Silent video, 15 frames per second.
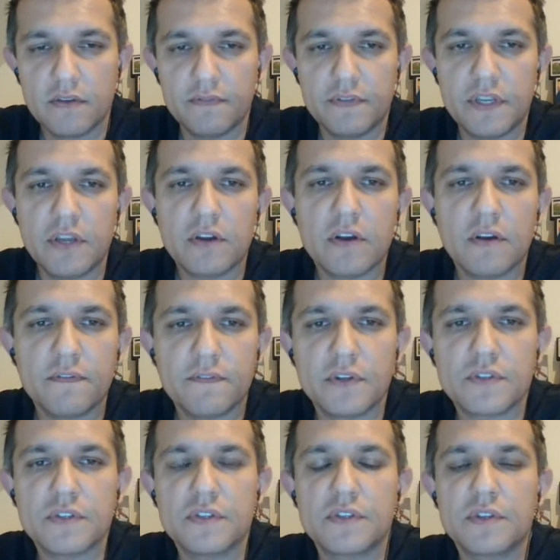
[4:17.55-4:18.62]
Video
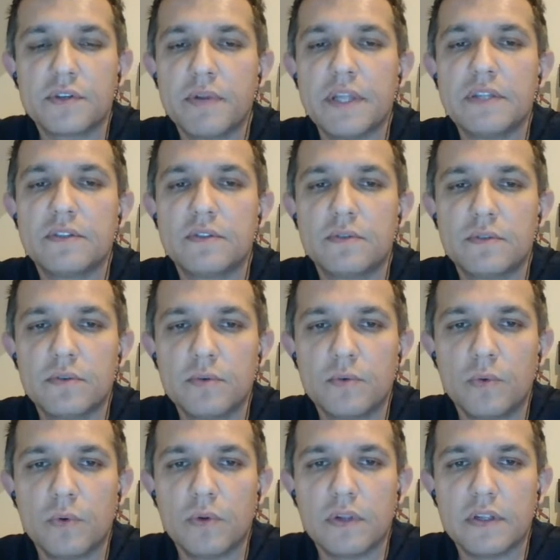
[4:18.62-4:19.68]
conference is a great
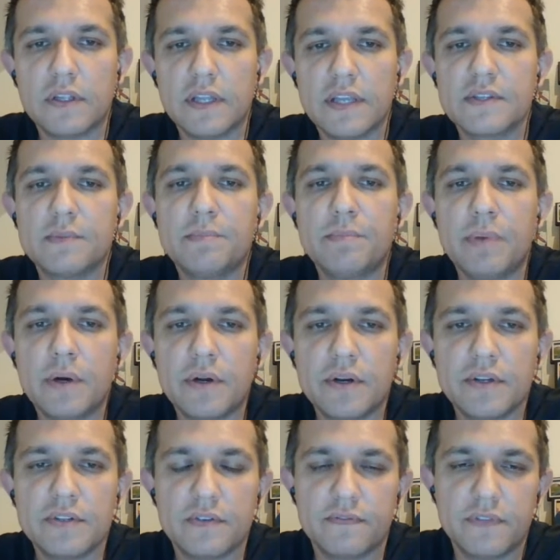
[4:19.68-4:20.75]
tool as a
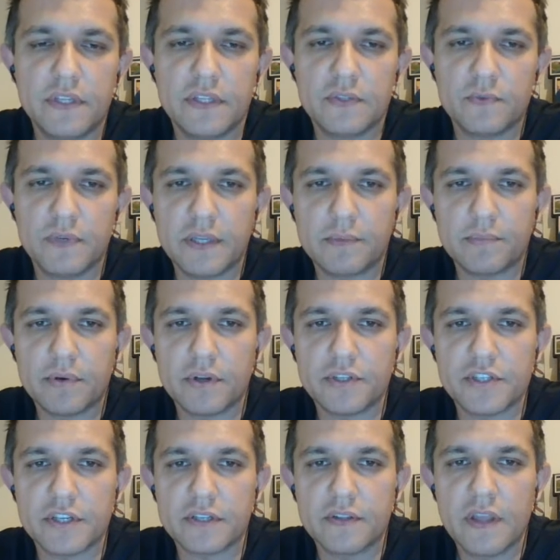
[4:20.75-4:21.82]
part of the eTwinning
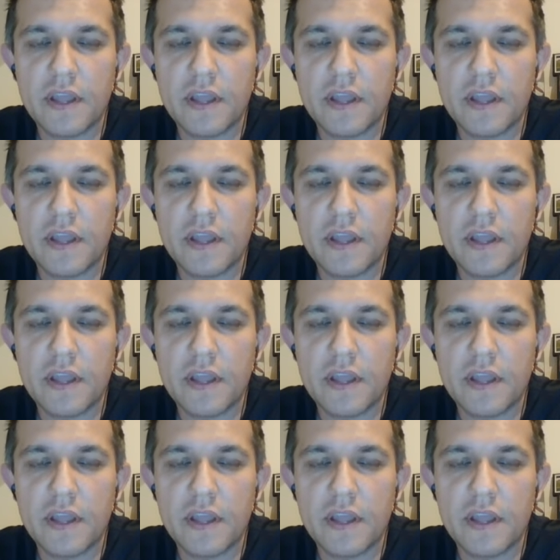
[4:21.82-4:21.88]
project,